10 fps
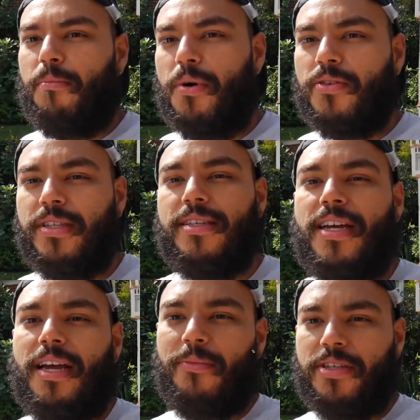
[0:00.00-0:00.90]
most of the
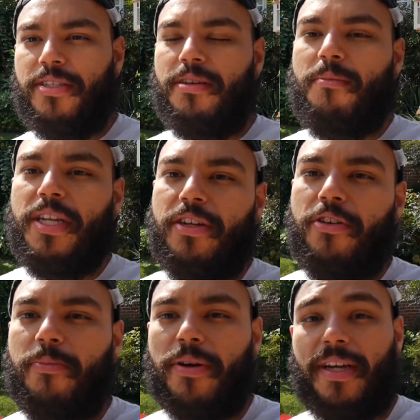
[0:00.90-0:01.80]
time when you see a Mini Cooper,